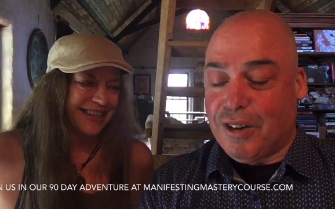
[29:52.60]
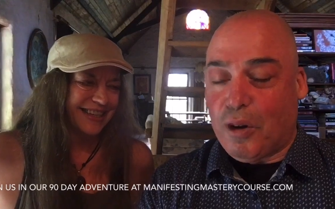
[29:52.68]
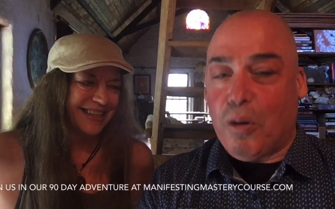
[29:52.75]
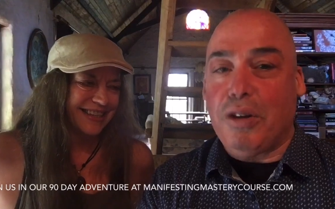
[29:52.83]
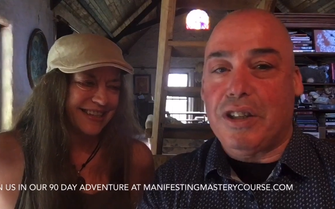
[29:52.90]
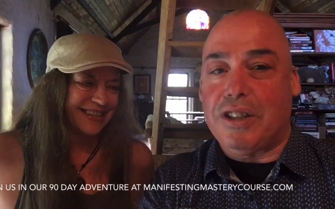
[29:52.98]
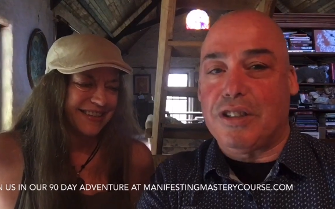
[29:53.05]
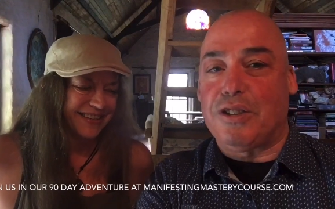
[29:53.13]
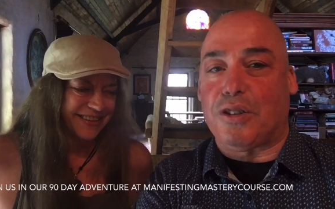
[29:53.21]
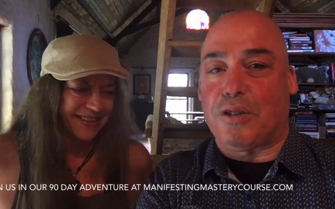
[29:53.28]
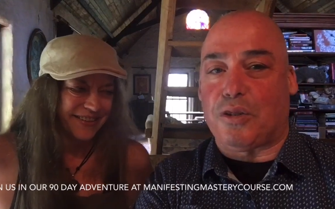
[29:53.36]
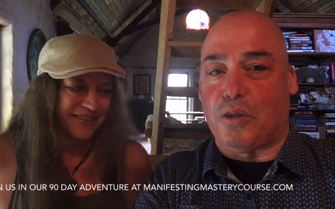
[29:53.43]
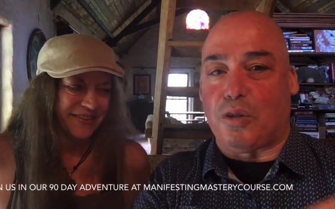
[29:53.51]
Speaker 1: or you could
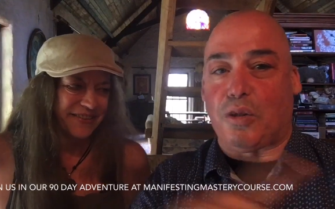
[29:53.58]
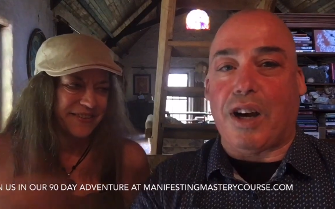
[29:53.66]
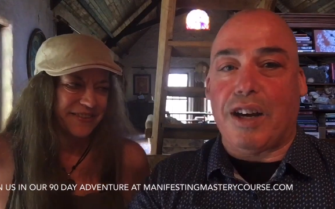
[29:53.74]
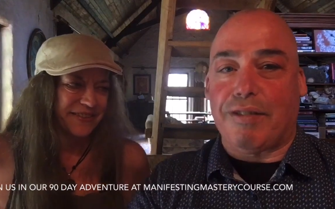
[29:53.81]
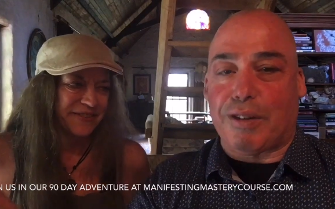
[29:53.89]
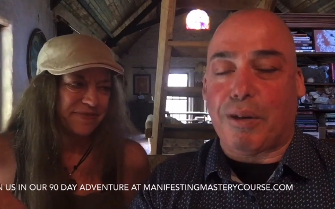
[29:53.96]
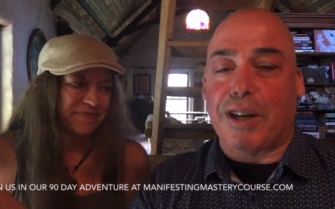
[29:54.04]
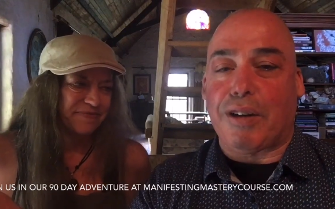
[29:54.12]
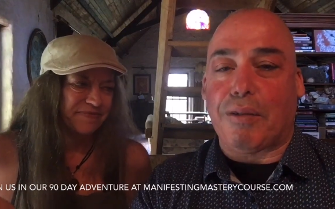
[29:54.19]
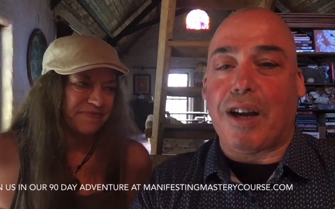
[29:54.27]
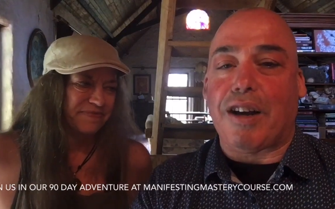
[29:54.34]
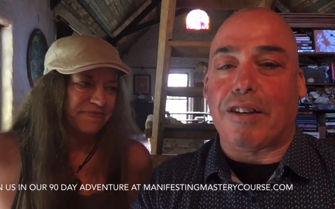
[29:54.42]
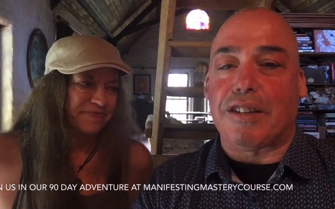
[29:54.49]
just drive the right
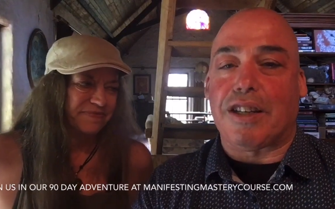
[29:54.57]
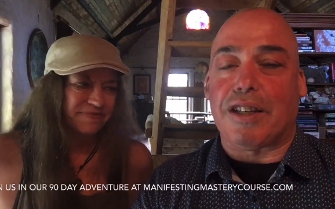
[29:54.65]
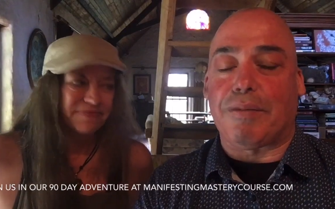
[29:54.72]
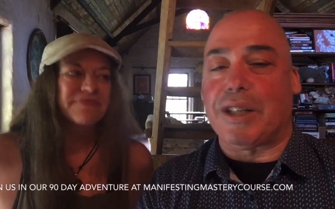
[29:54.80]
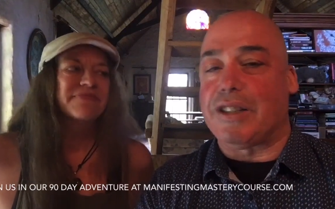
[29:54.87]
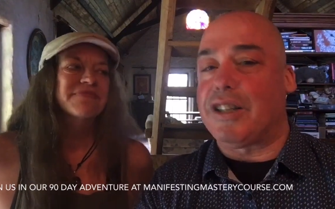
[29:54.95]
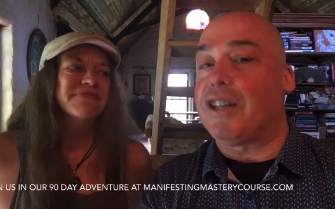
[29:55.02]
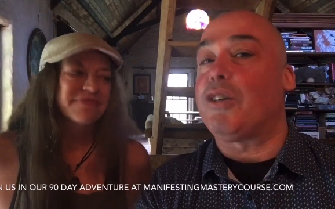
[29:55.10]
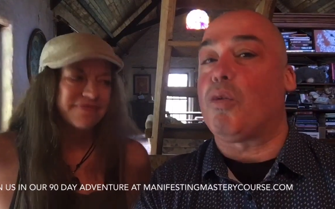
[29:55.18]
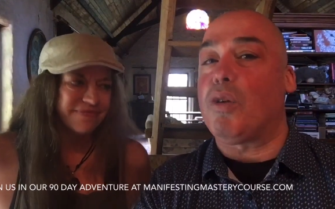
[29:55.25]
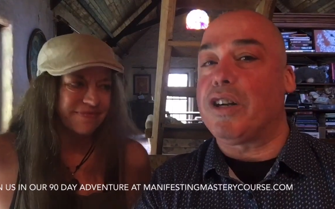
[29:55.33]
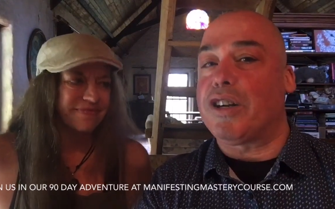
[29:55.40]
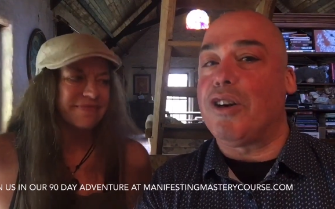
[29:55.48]
route, and we could tell you
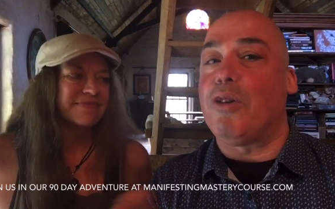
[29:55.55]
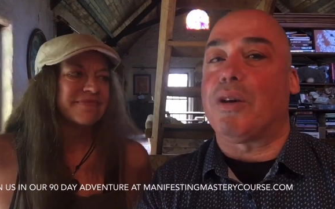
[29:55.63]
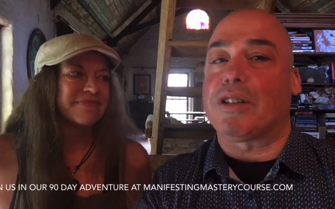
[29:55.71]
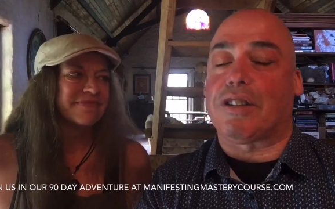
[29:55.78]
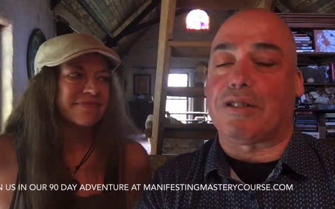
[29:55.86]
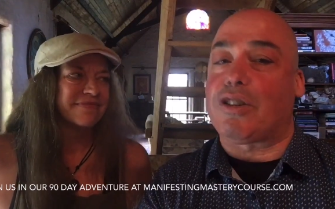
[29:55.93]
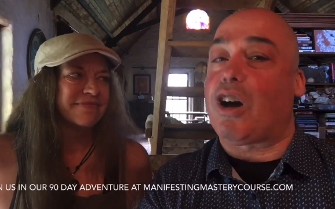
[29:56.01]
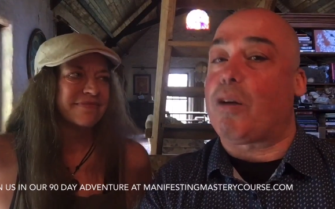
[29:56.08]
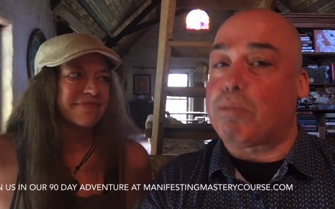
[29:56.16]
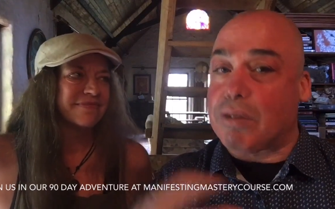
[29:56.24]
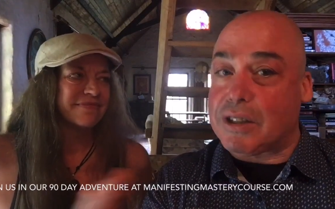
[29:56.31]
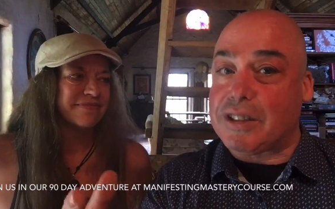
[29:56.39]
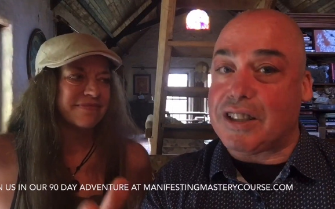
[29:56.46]
where to go, what to stop,
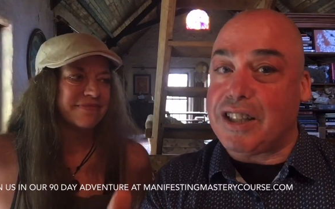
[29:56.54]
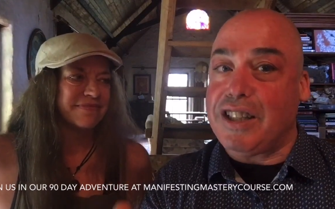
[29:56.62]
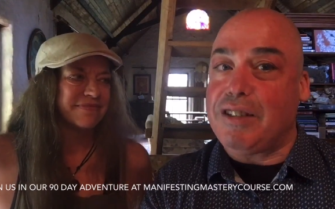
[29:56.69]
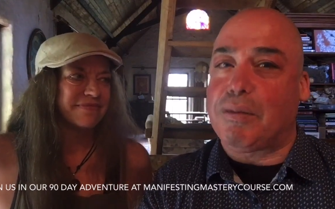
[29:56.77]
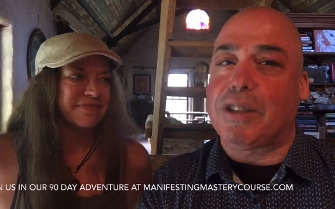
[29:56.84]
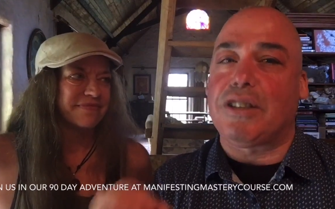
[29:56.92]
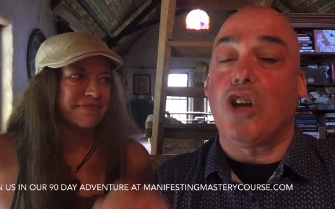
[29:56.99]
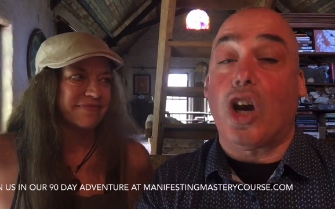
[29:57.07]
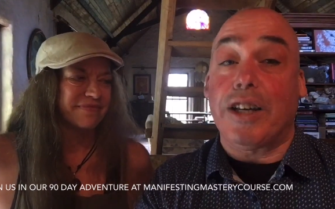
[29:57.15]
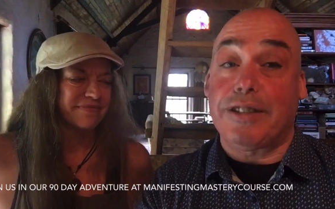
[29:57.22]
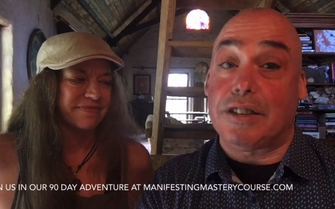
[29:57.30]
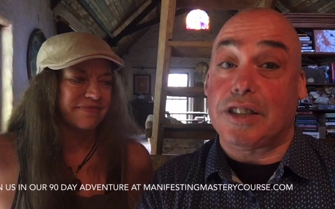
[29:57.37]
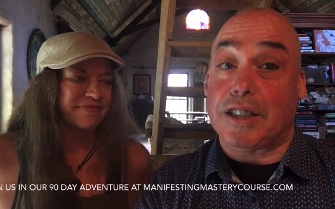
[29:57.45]
what to eat, what
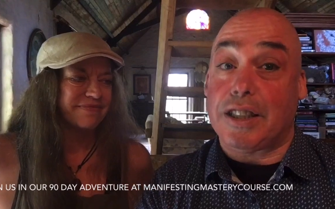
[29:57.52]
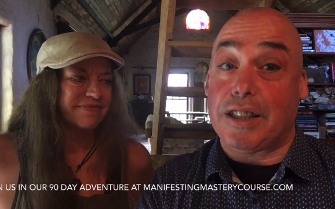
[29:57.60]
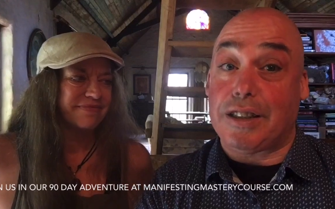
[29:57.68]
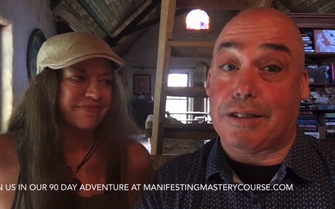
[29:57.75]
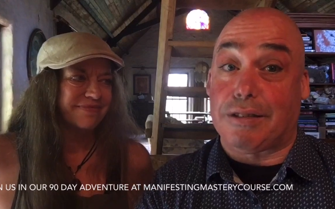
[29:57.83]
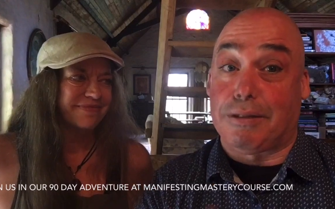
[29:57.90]
not to eat.